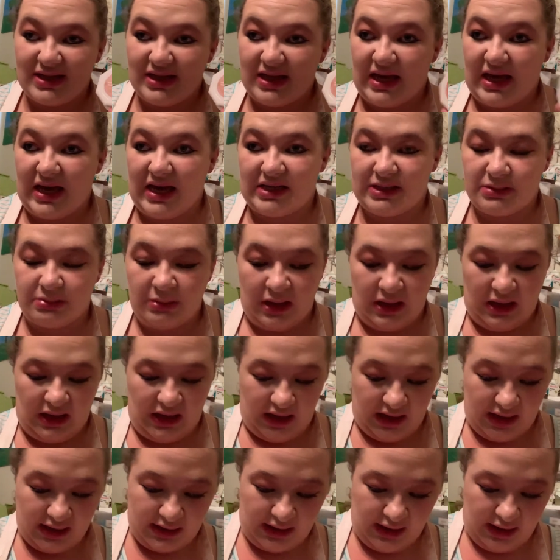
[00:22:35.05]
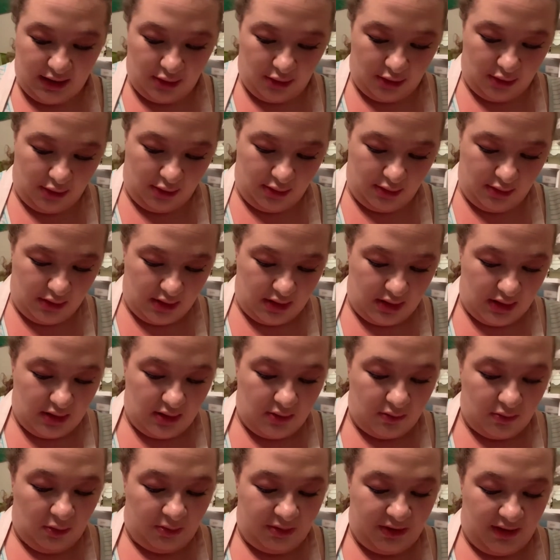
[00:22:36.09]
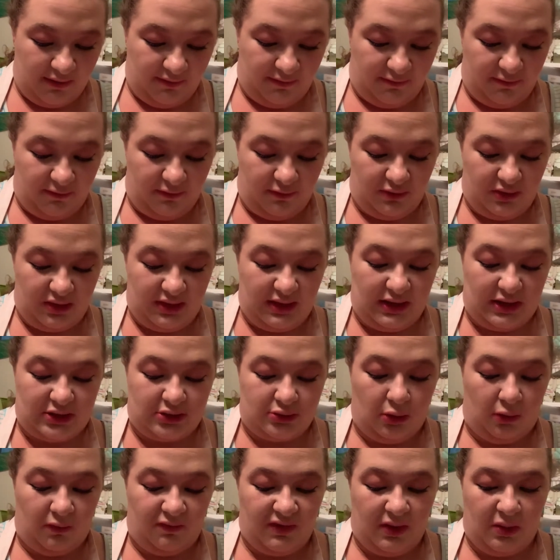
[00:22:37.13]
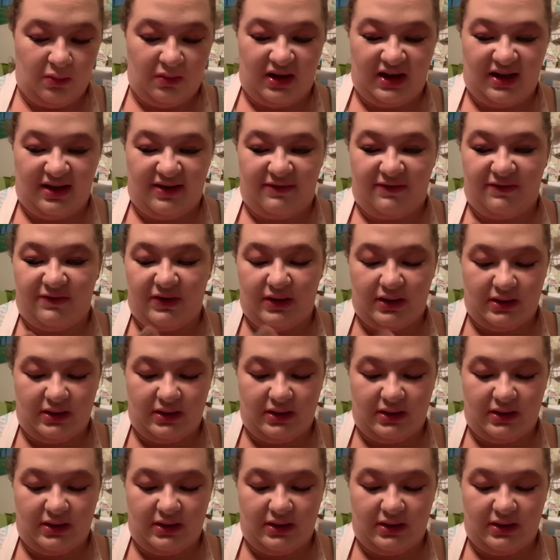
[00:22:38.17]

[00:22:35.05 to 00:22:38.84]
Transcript: And my highlighter will be the Trophy Wife.